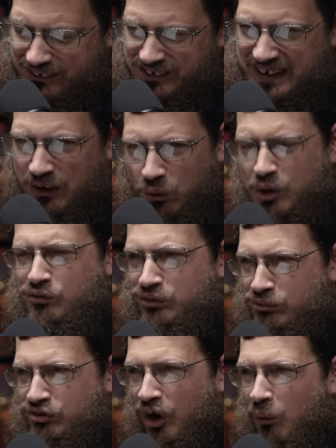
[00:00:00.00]
So that quote
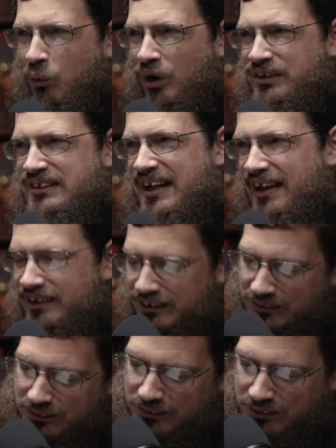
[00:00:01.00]
from Psalm 110.
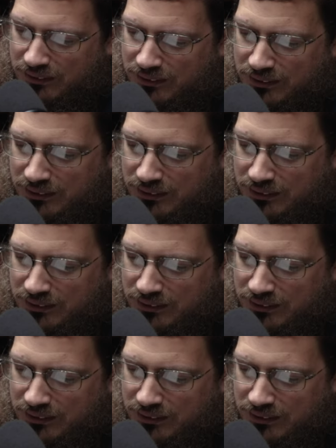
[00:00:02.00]
Mm-hmm.